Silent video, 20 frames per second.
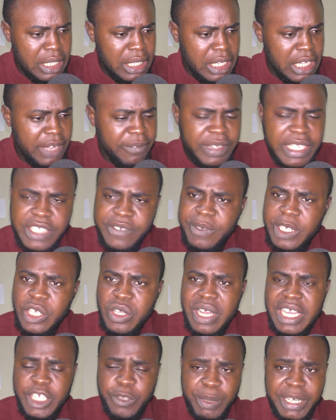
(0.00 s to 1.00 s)
if this
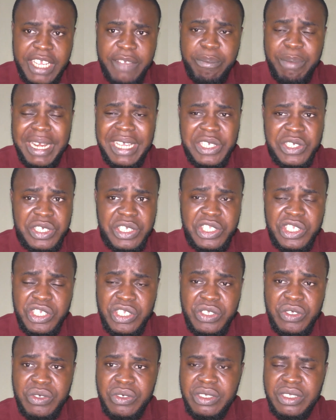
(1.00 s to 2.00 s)
video has been a blessing to
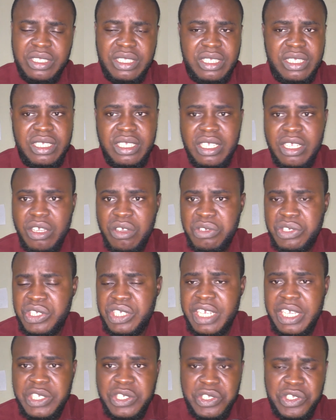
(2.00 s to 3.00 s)
you,
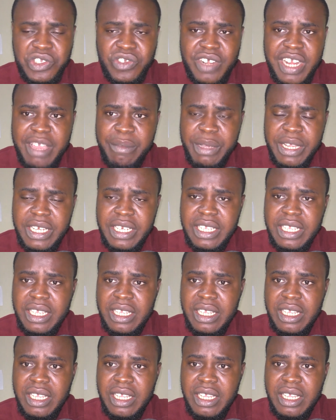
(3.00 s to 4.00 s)
consider subscribing,
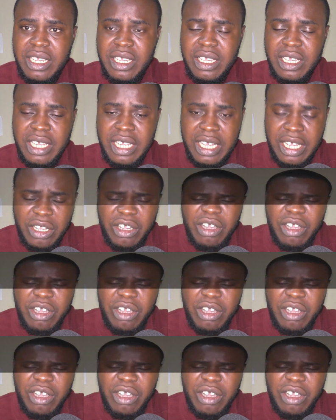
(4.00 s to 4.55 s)
and